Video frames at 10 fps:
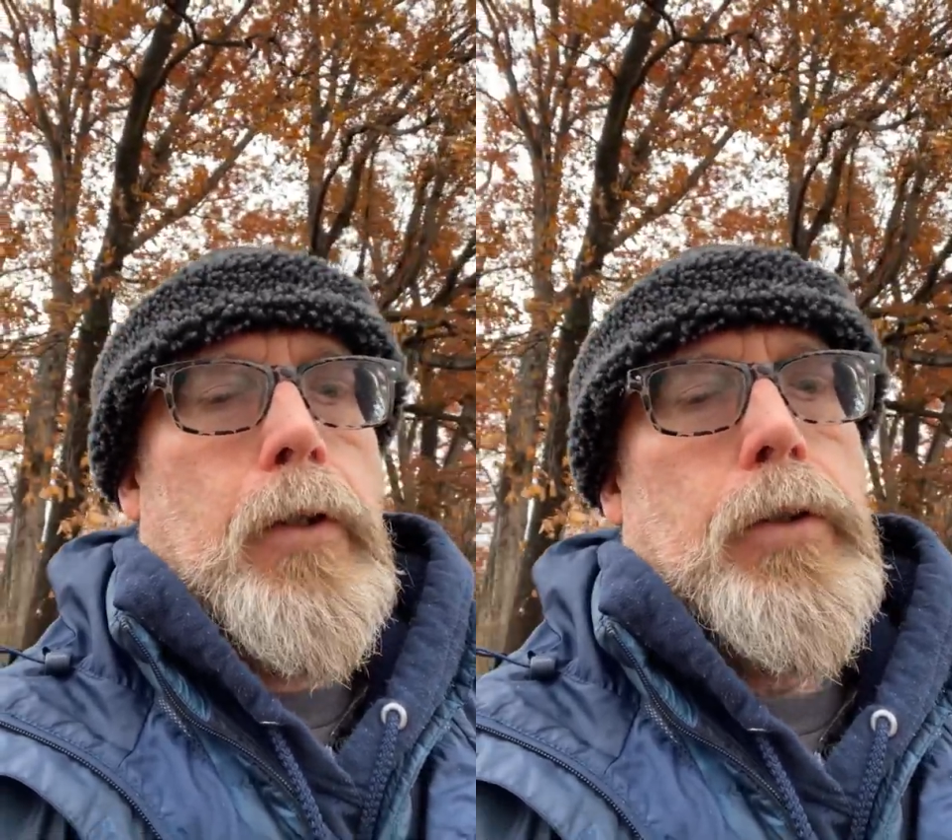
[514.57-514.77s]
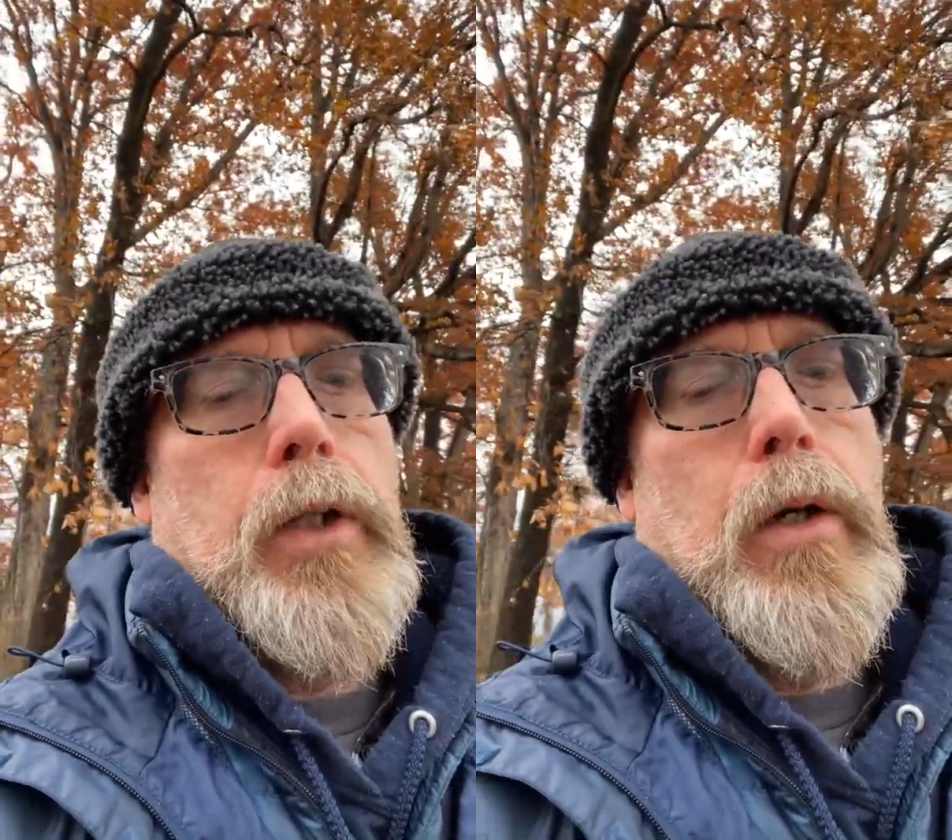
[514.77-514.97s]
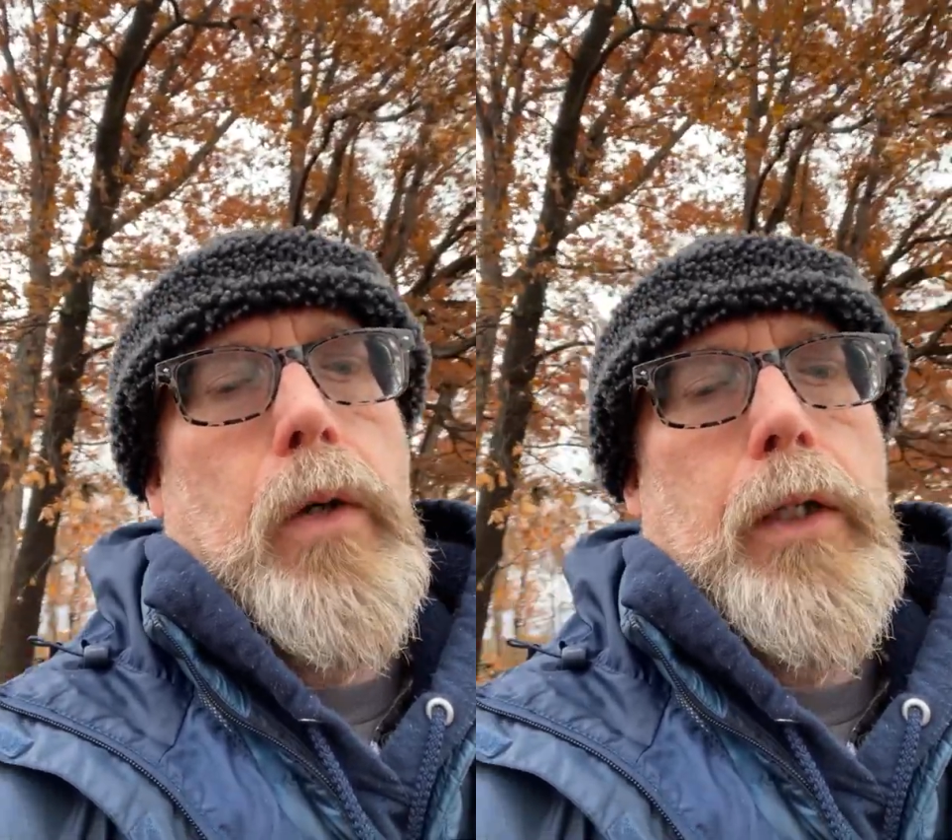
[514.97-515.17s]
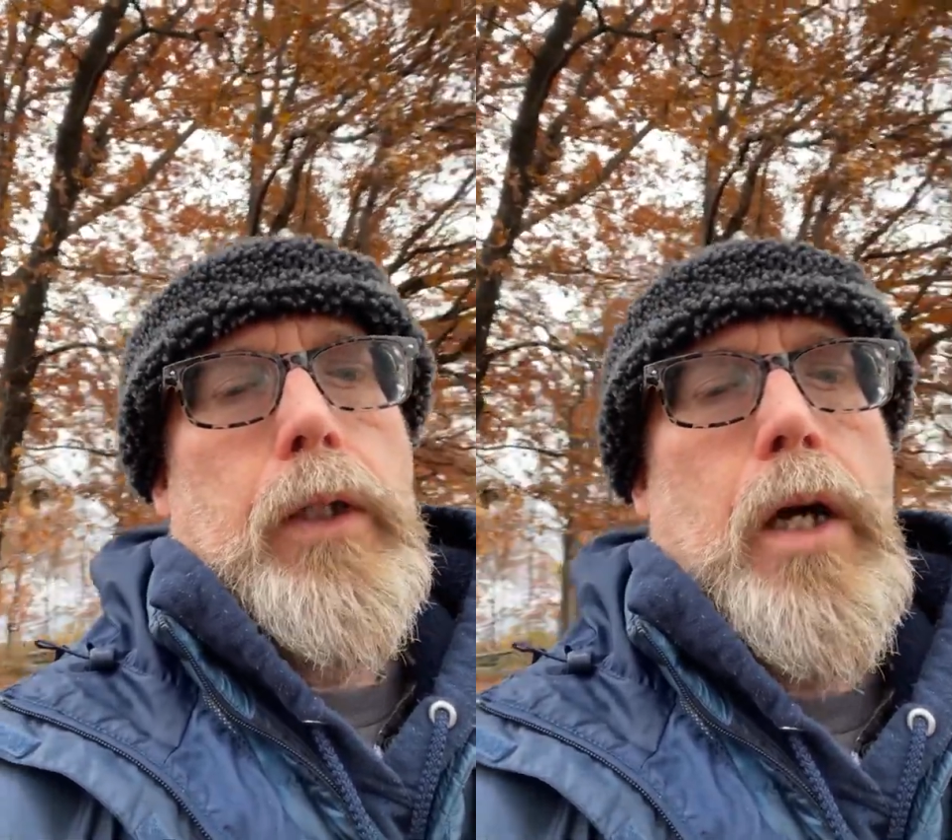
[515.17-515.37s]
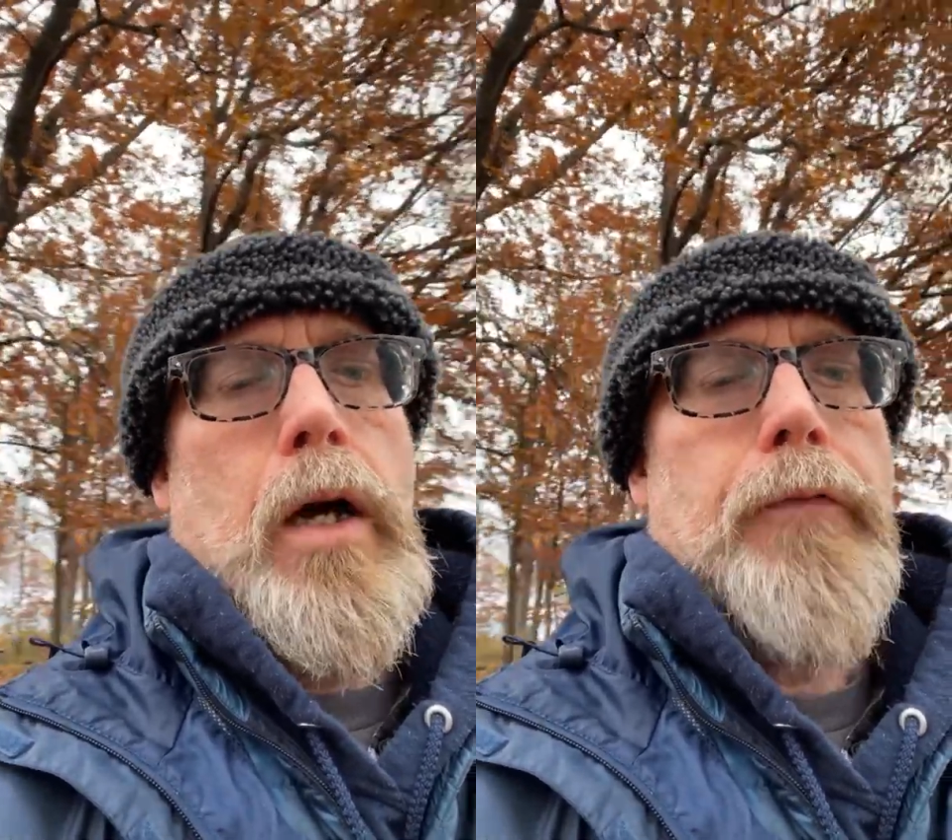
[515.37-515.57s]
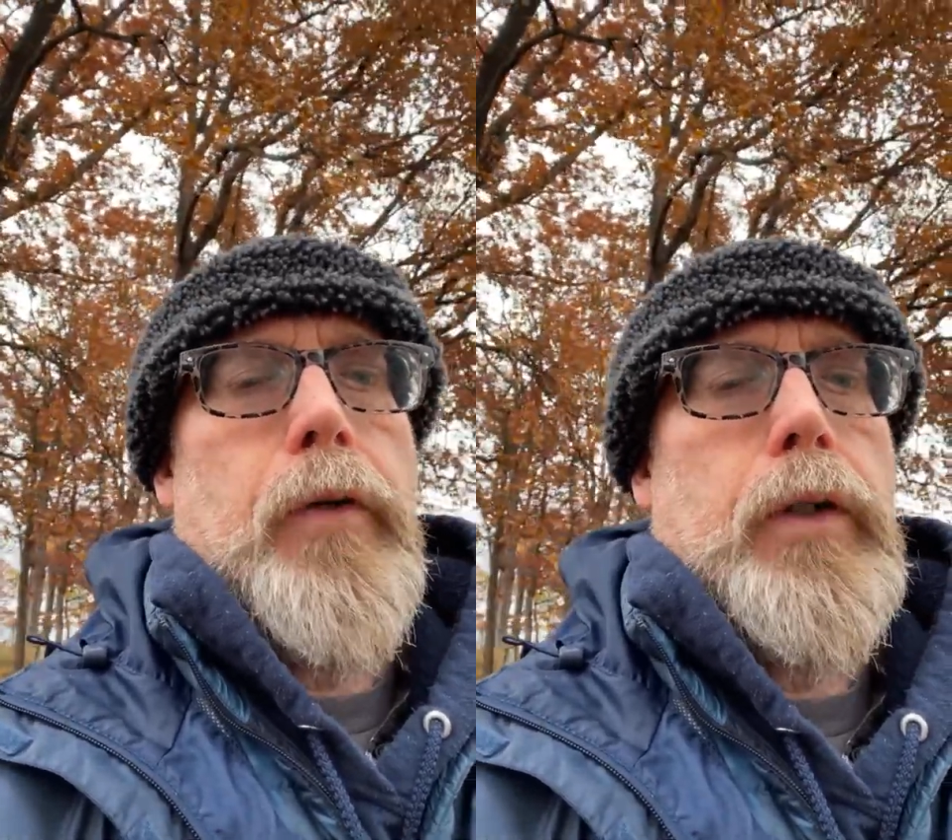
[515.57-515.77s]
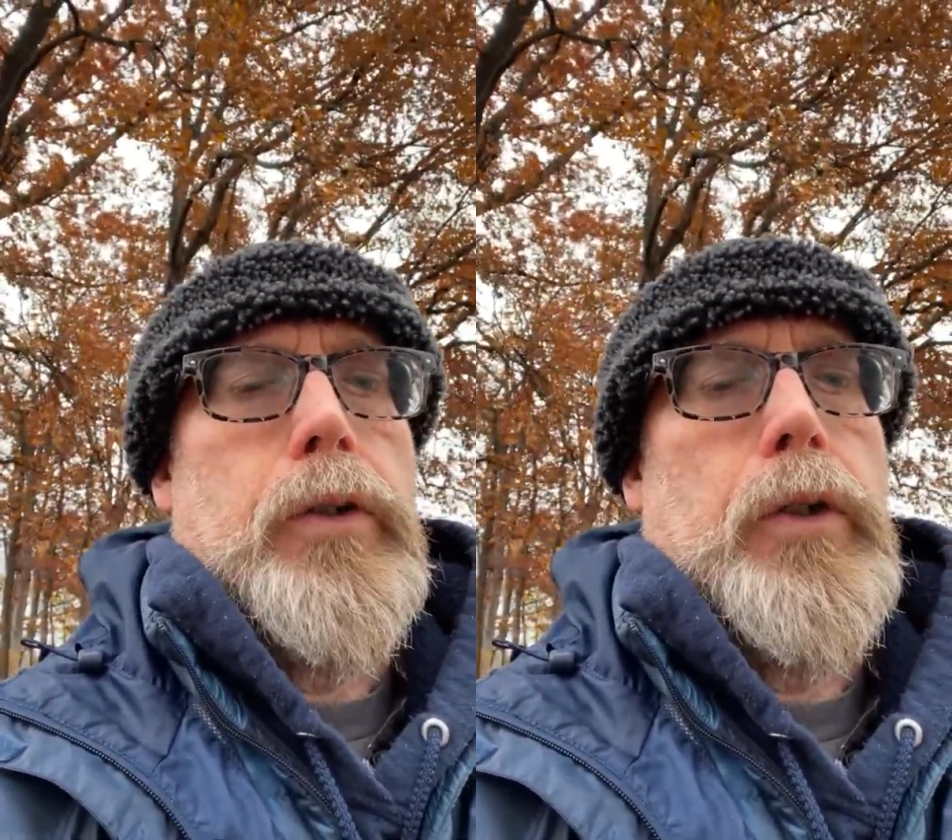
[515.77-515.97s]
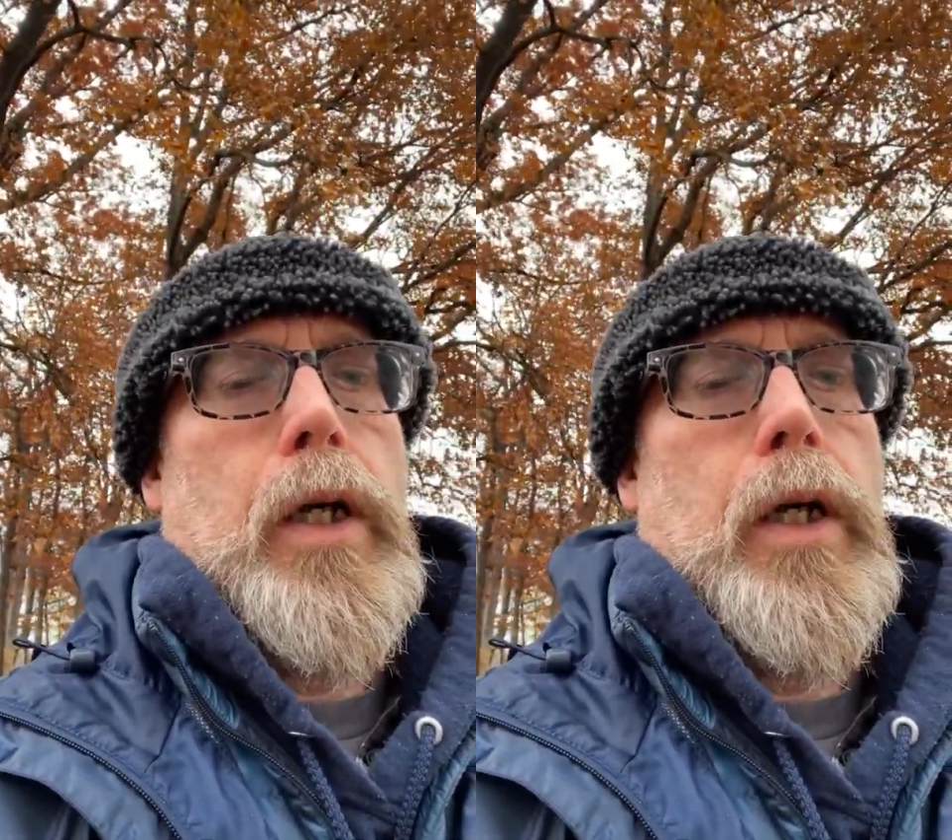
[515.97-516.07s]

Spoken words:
So at the conference,